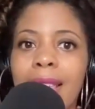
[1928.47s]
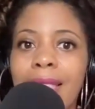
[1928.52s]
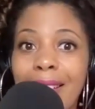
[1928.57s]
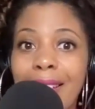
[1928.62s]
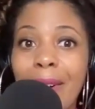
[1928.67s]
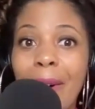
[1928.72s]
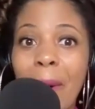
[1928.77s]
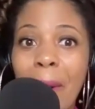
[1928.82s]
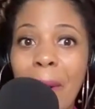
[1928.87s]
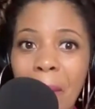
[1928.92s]
and
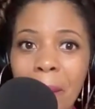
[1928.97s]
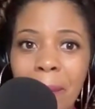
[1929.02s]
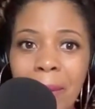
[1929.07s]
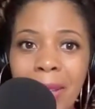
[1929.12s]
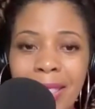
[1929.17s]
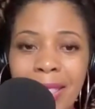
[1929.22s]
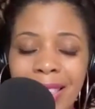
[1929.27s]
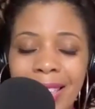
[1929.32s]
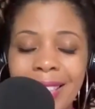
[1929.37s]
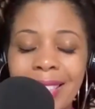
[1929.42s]
they call
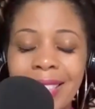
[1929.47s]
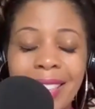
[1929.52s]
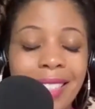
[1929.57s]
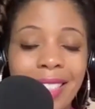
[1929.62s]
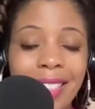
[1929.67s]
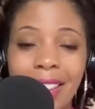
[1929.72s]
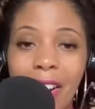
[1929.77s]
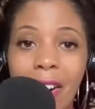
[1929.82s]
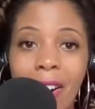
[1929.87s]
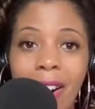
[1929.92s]
when they
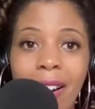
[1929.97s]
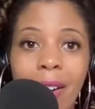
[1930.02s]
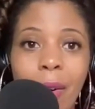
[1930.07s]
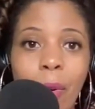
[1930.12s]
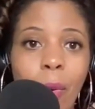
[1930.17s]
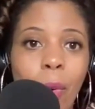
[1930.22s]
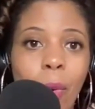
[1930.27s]
say they are.